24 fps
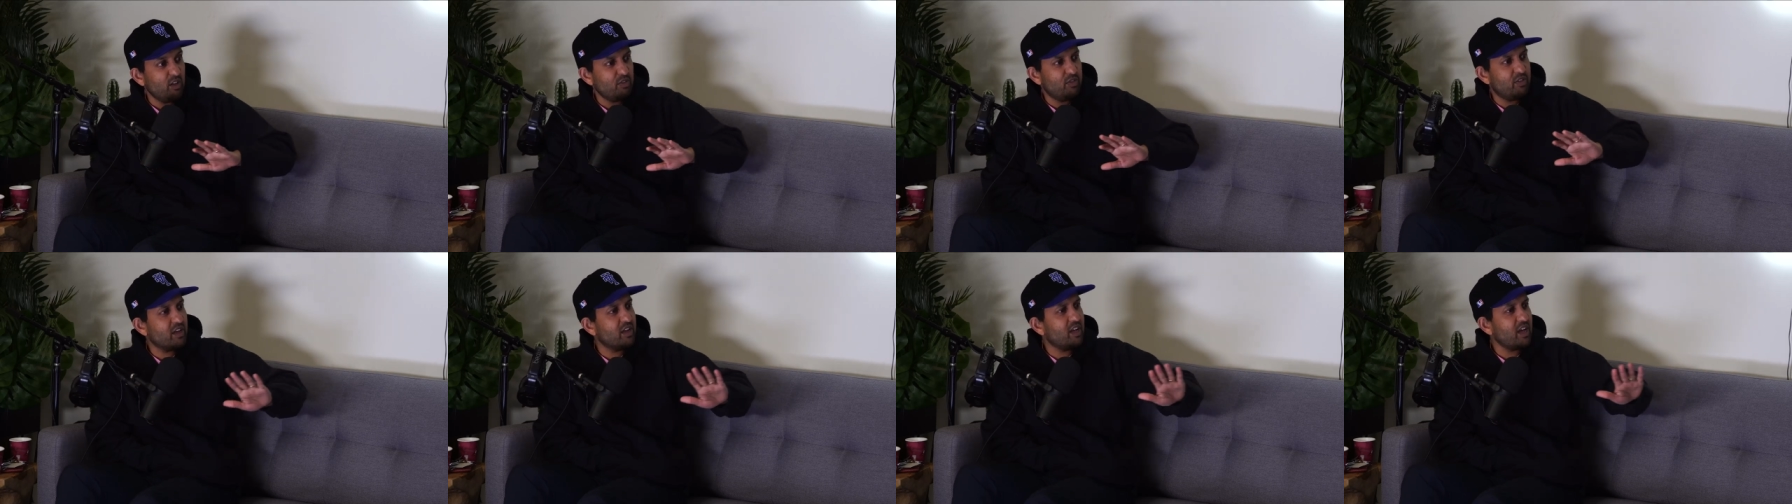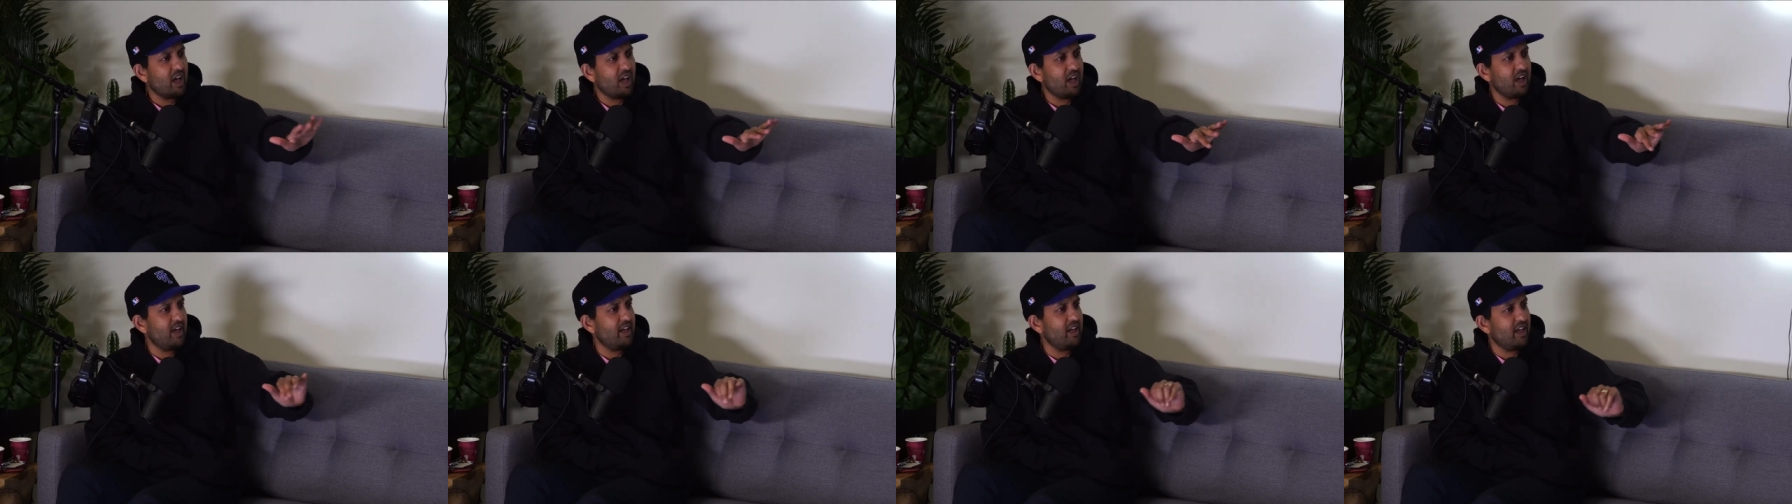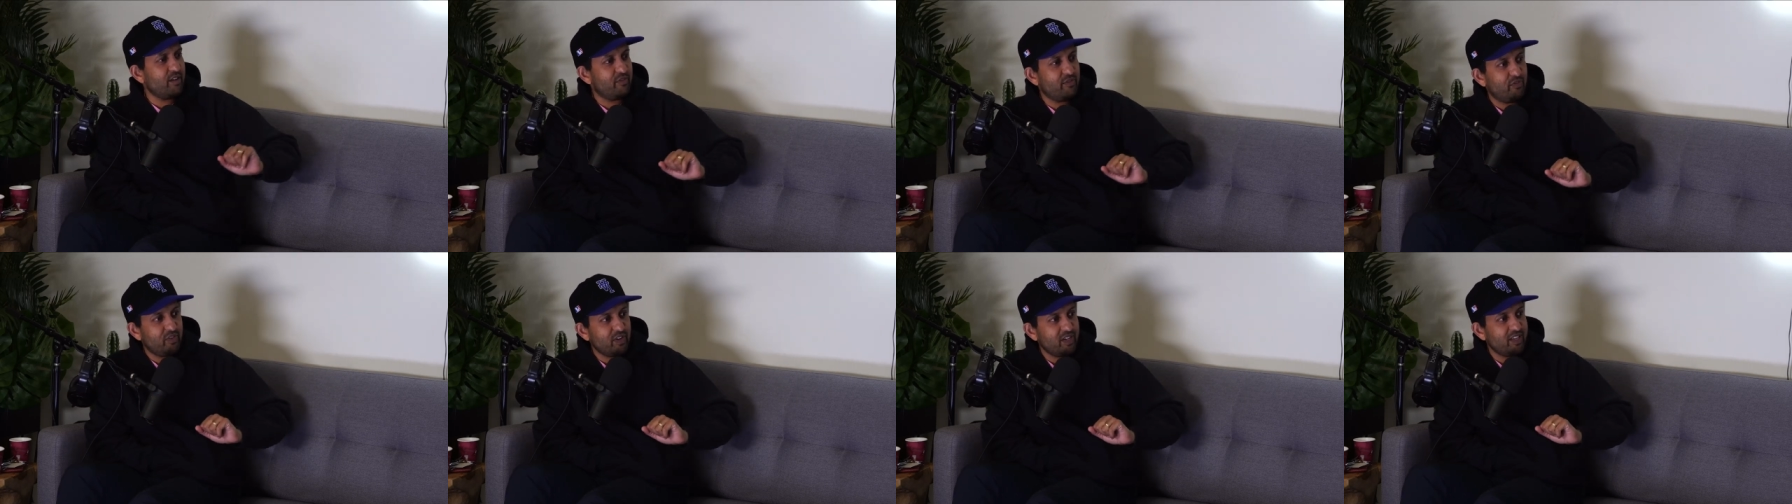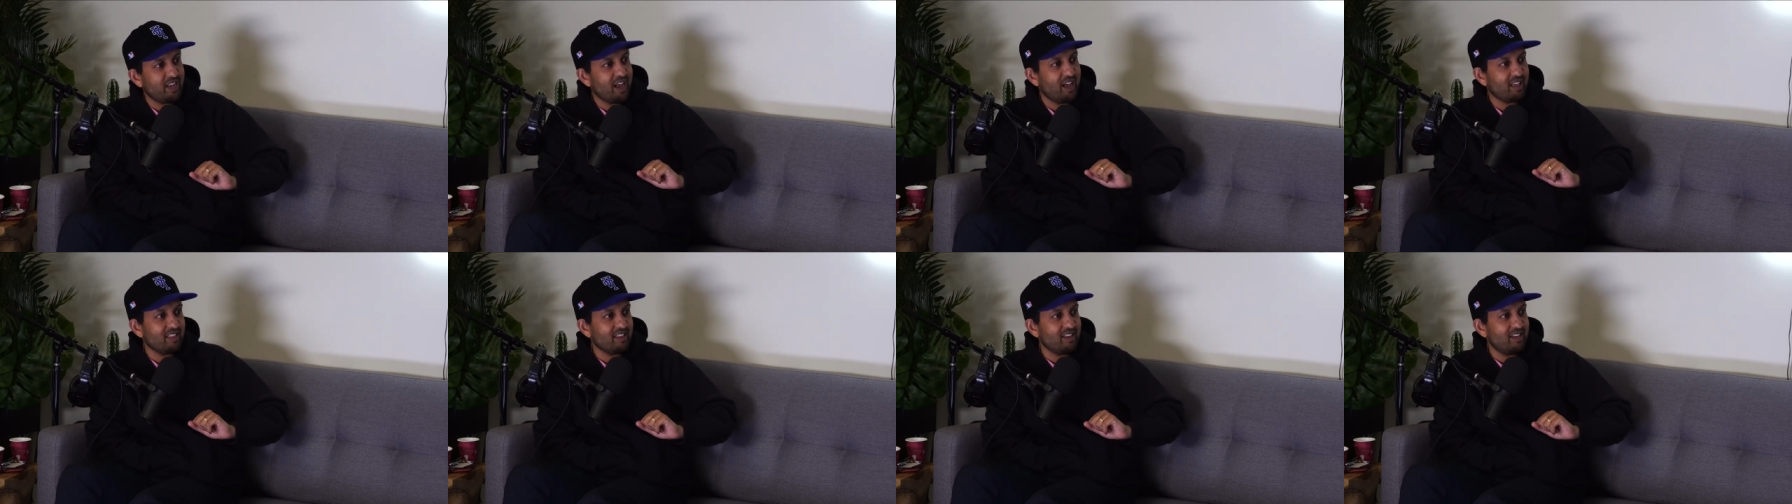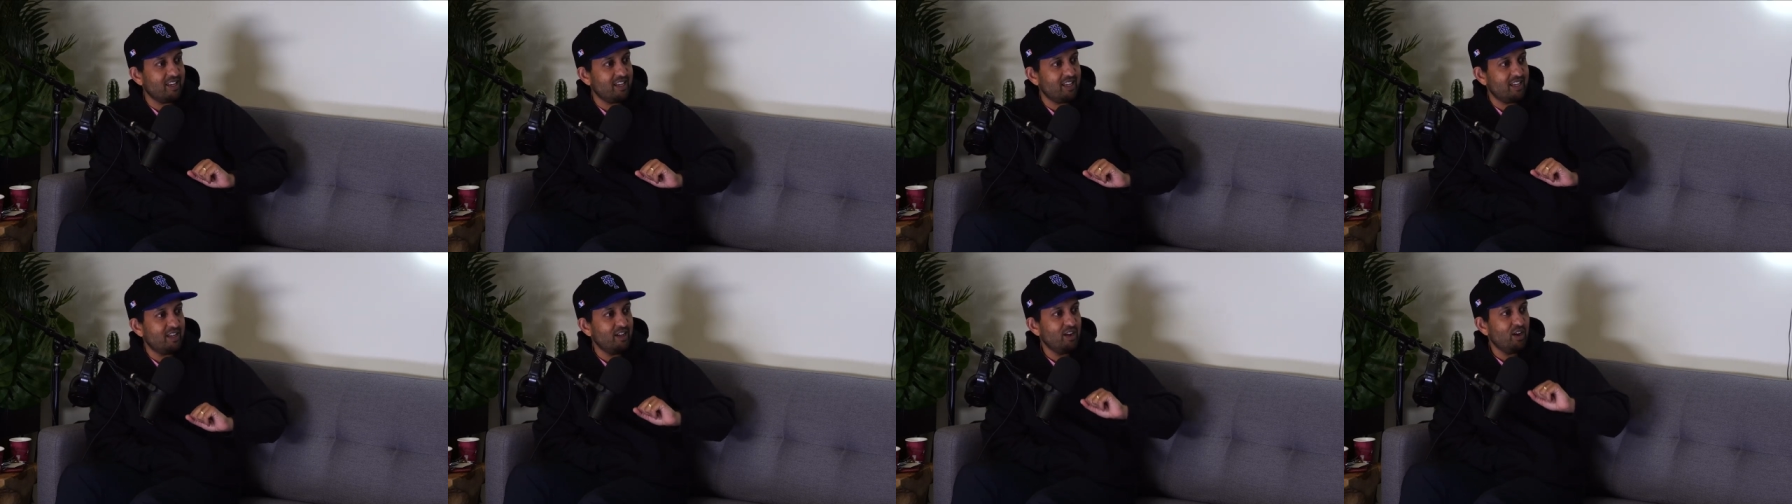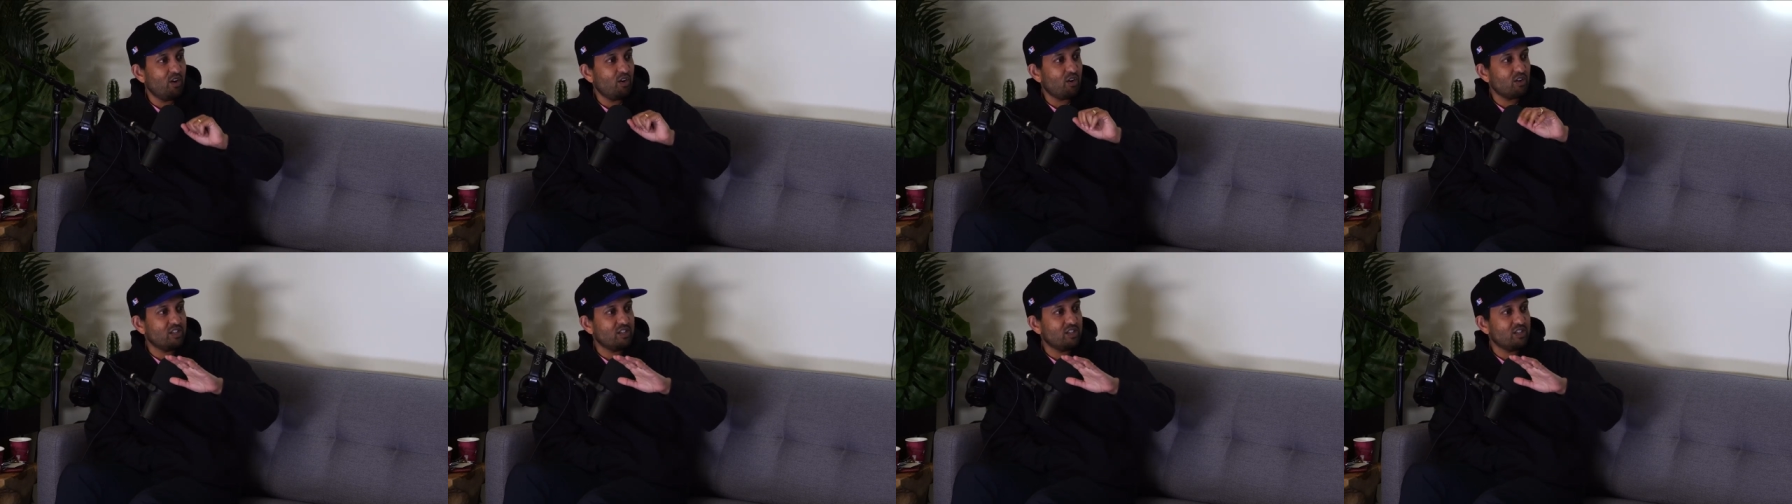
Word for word: the guy at Fidelity or